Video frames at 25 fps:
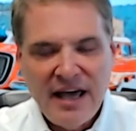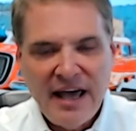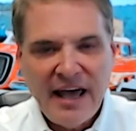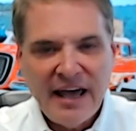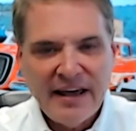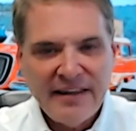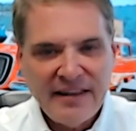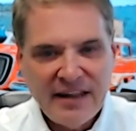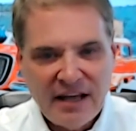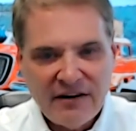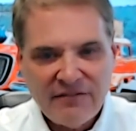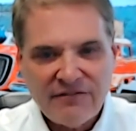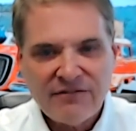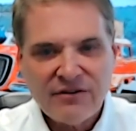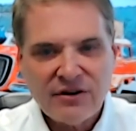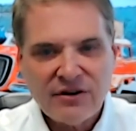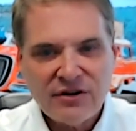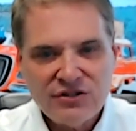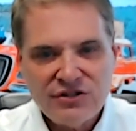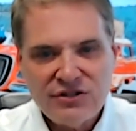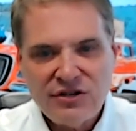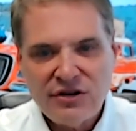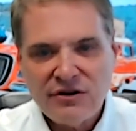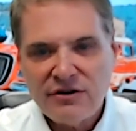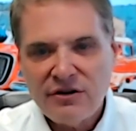And that
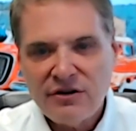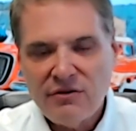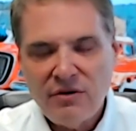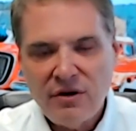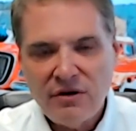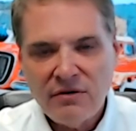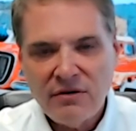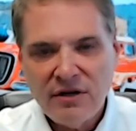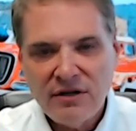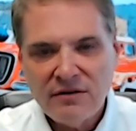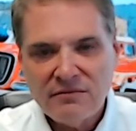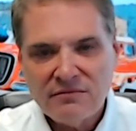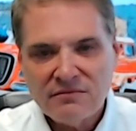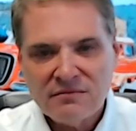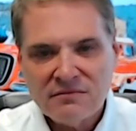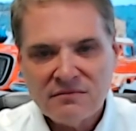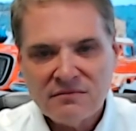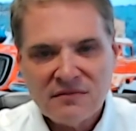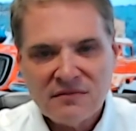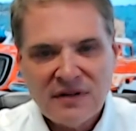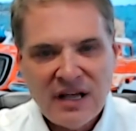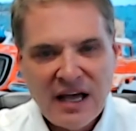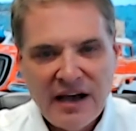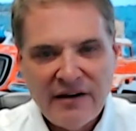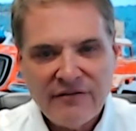first year you own it,
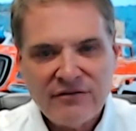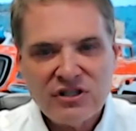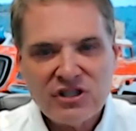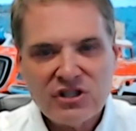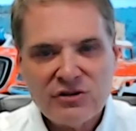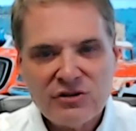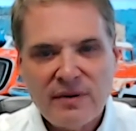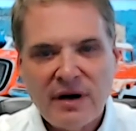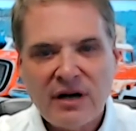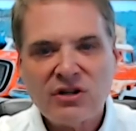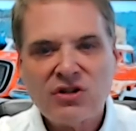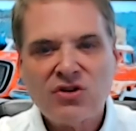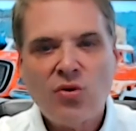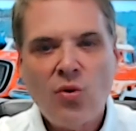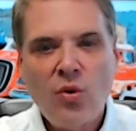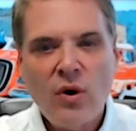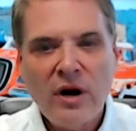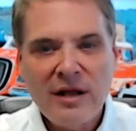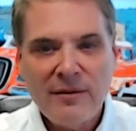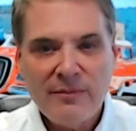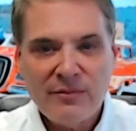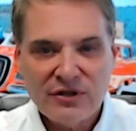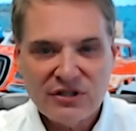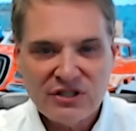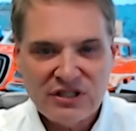averages about
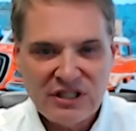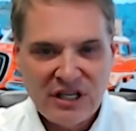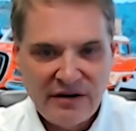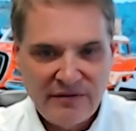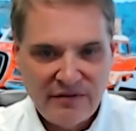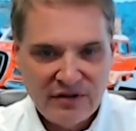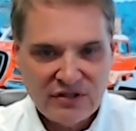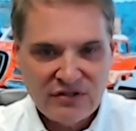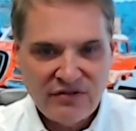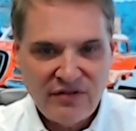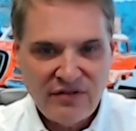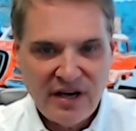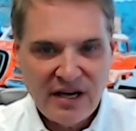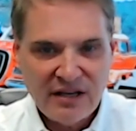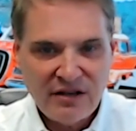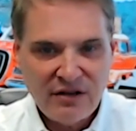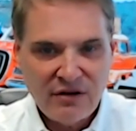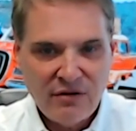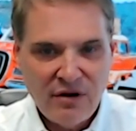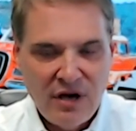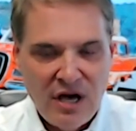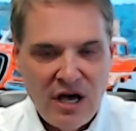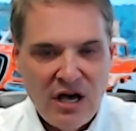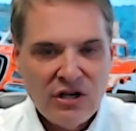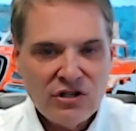20% of its value.
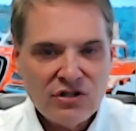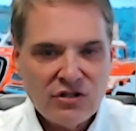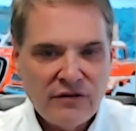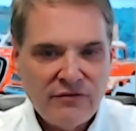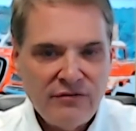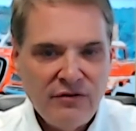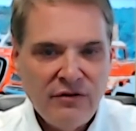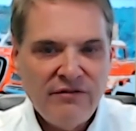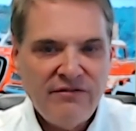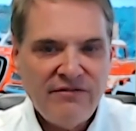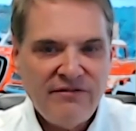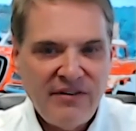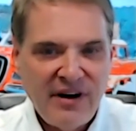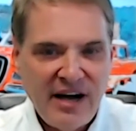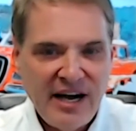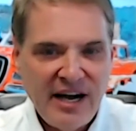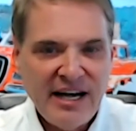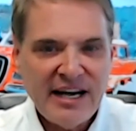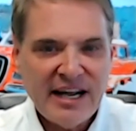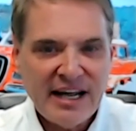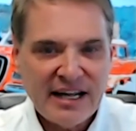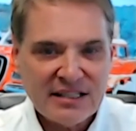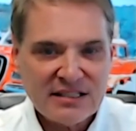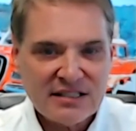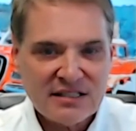So if you
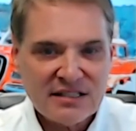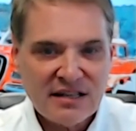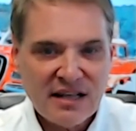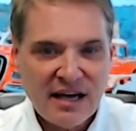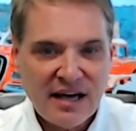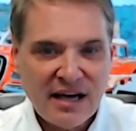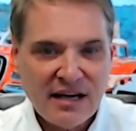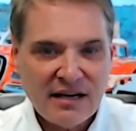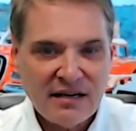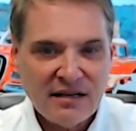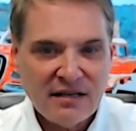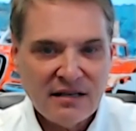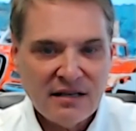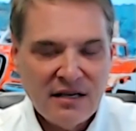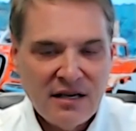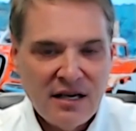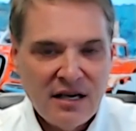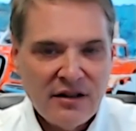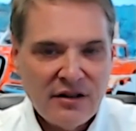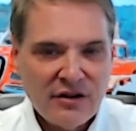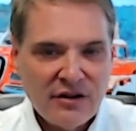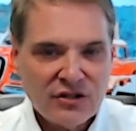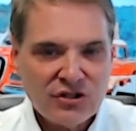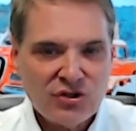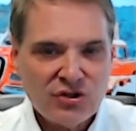finance that,
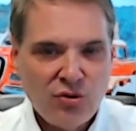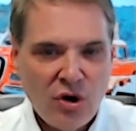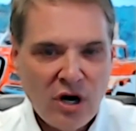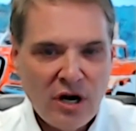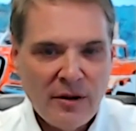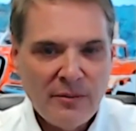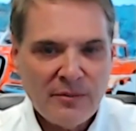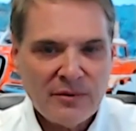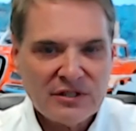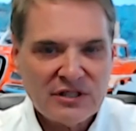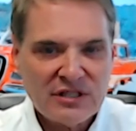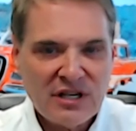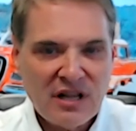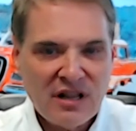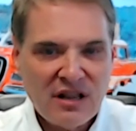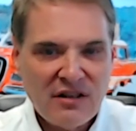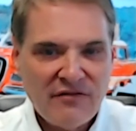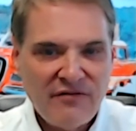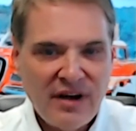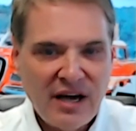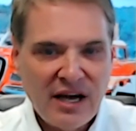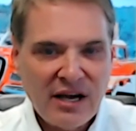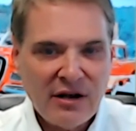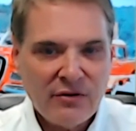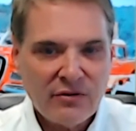there's 20% of the
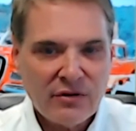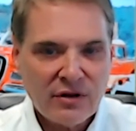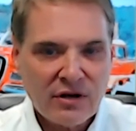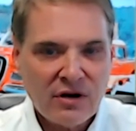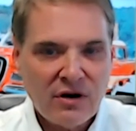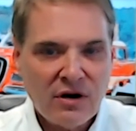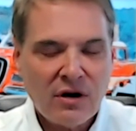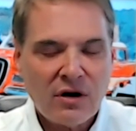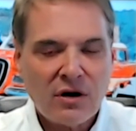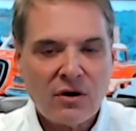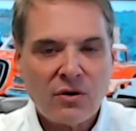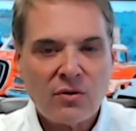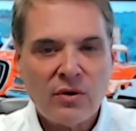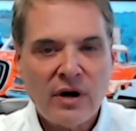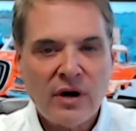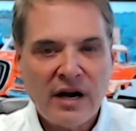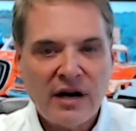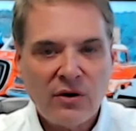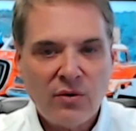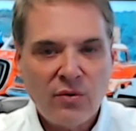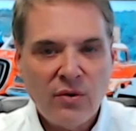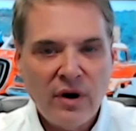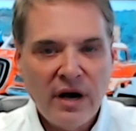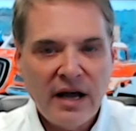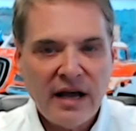value of the car right
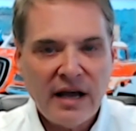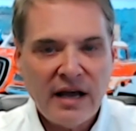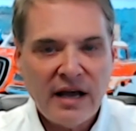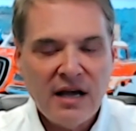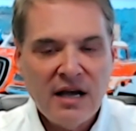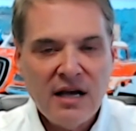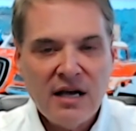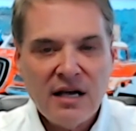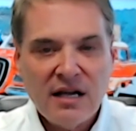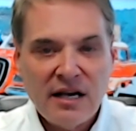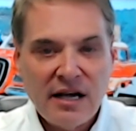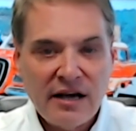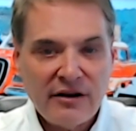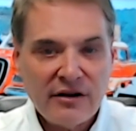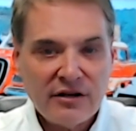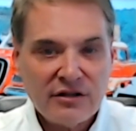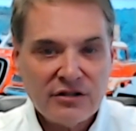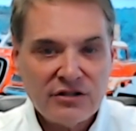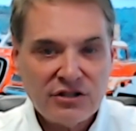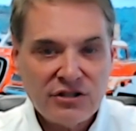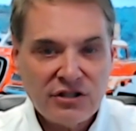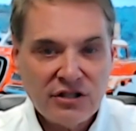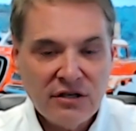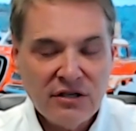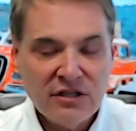away. Now, your
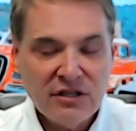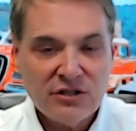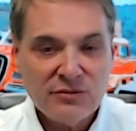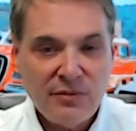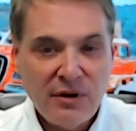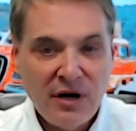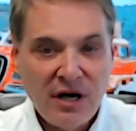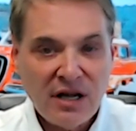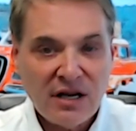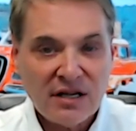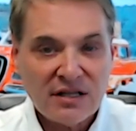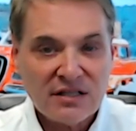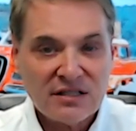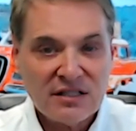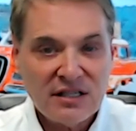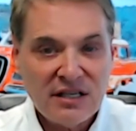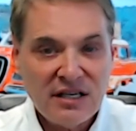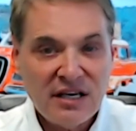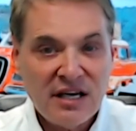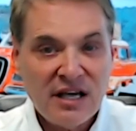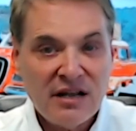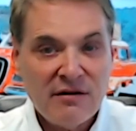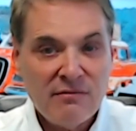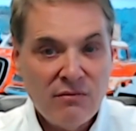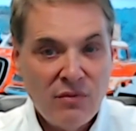insurance
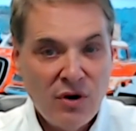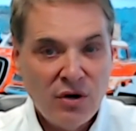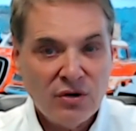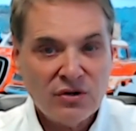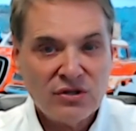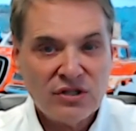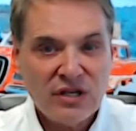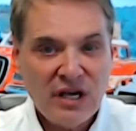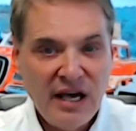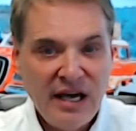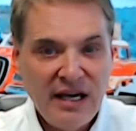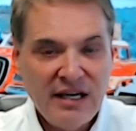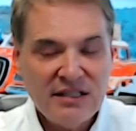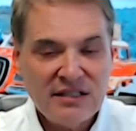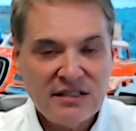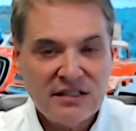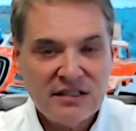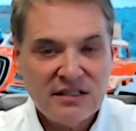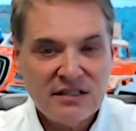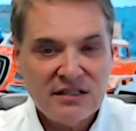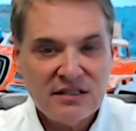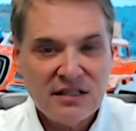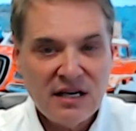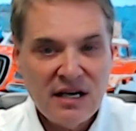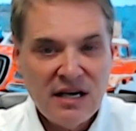policy in most
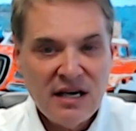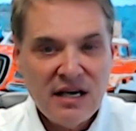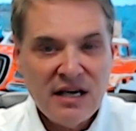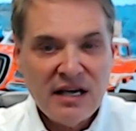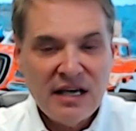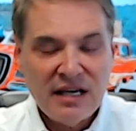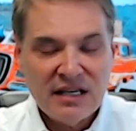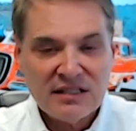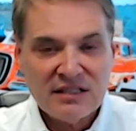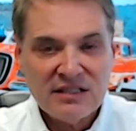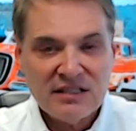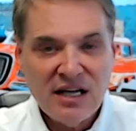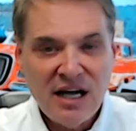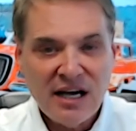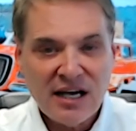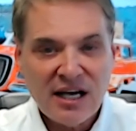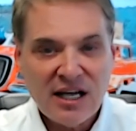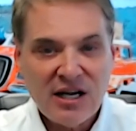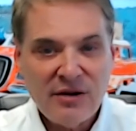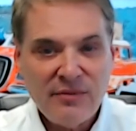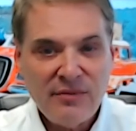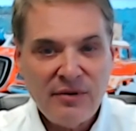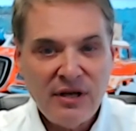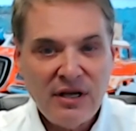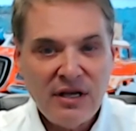cases is not
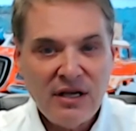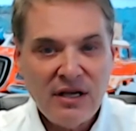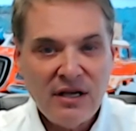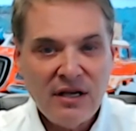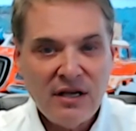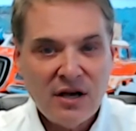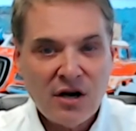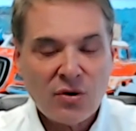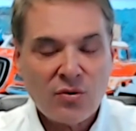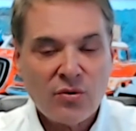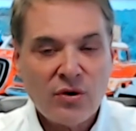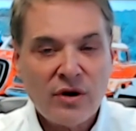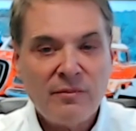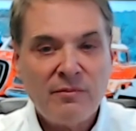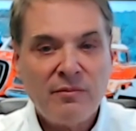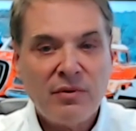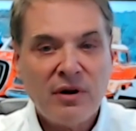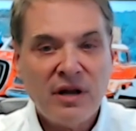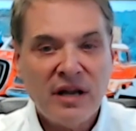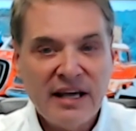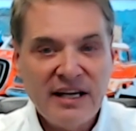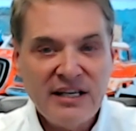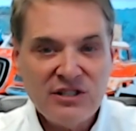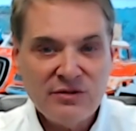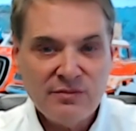going to be
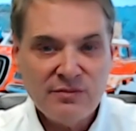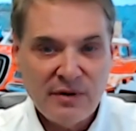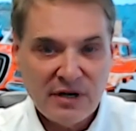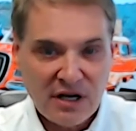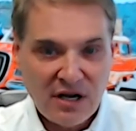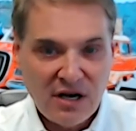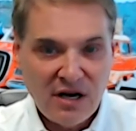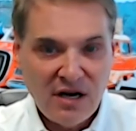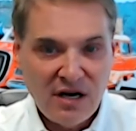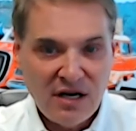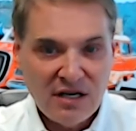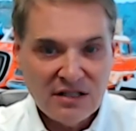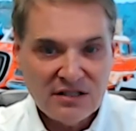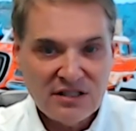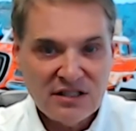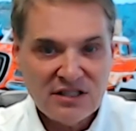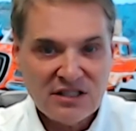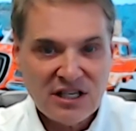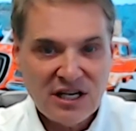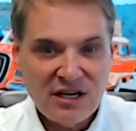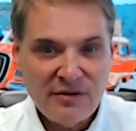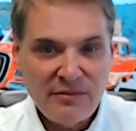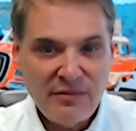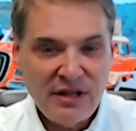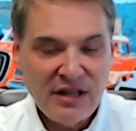replacement cost. It's
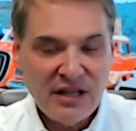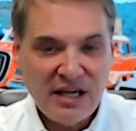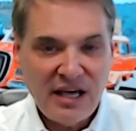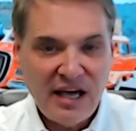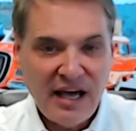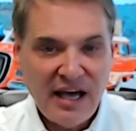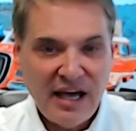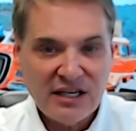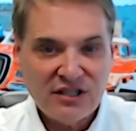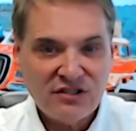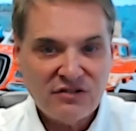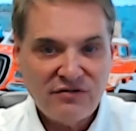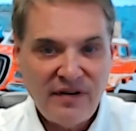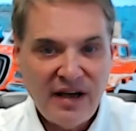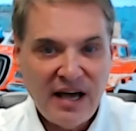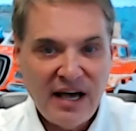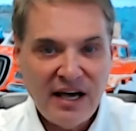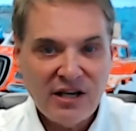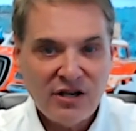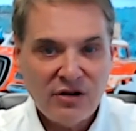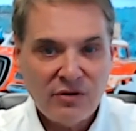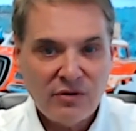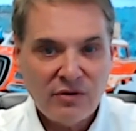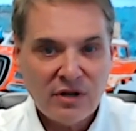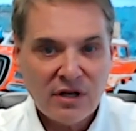going to be the cash
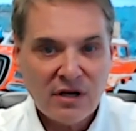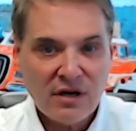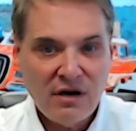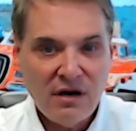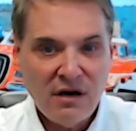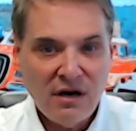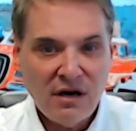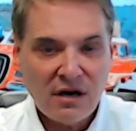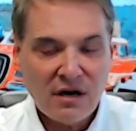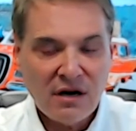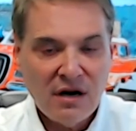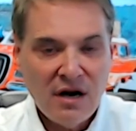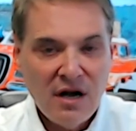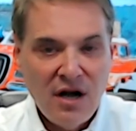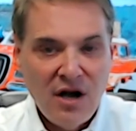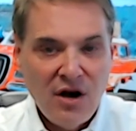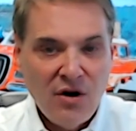value of the car.